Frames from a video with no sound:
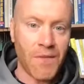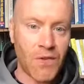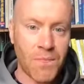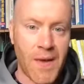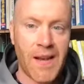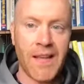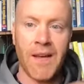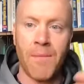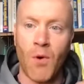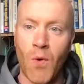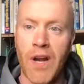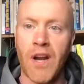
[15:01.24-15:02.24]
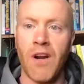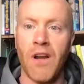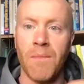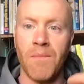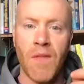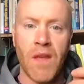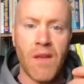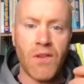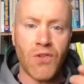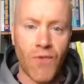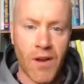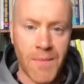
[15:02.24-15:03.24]
smelling, I'm aware, I'm
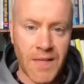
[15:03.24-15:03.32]
surrounding